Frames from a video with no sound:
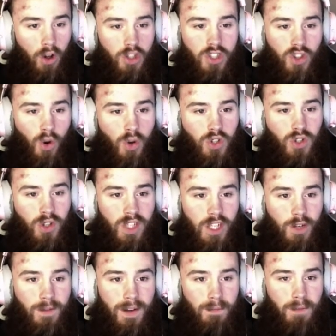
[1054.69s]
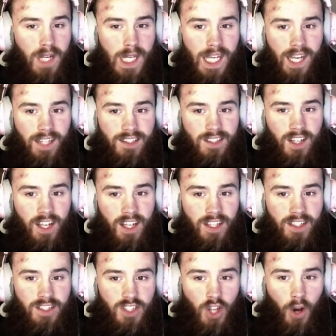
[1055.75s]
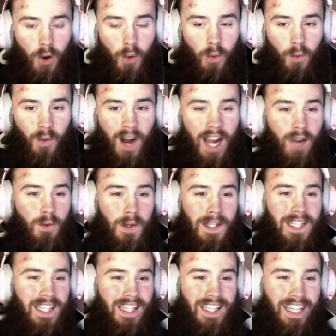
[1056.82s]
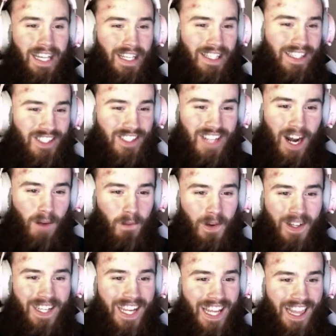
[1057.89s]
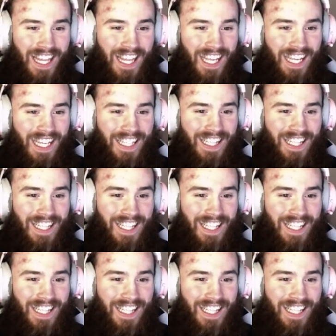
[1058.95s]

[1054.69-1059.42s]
social human beings. So why would there's not really a thing